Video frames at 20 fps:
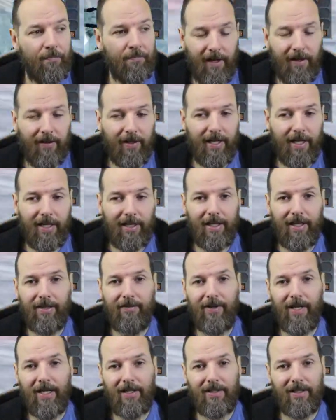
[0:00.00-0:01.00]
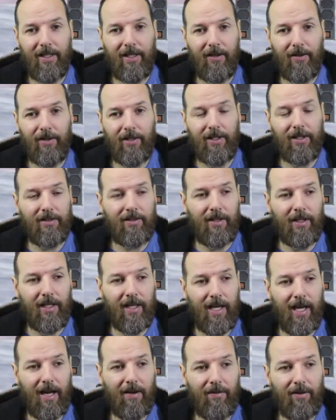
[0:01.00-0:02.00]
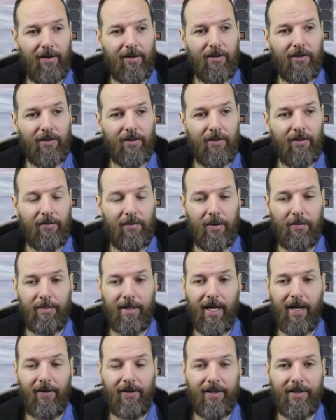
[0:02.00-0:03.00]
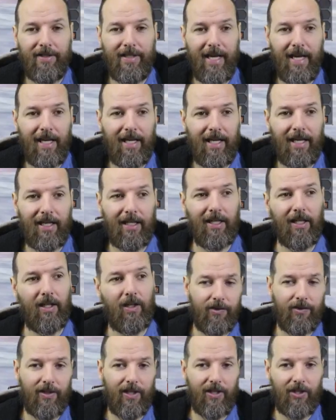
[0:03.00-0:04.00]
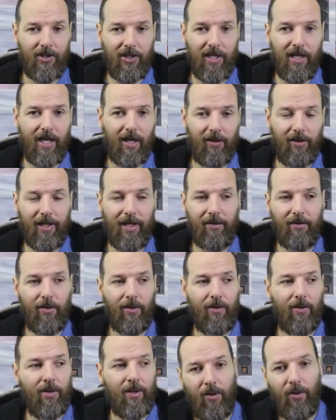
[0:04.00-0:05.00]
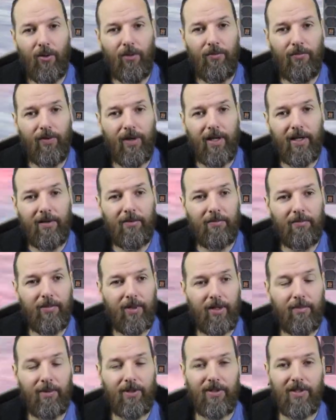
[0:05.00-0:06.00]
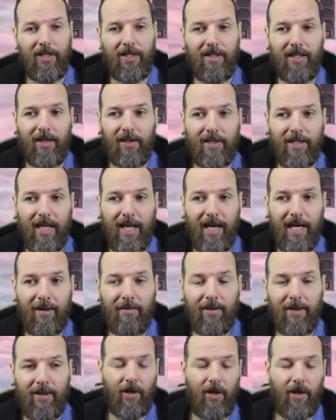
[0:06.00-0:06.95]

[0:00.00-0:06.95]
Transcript: Finally got Lady Box out into the cavern. The Paladin tanking. Looks like she held aggro the whole fight, pretty much the entire time.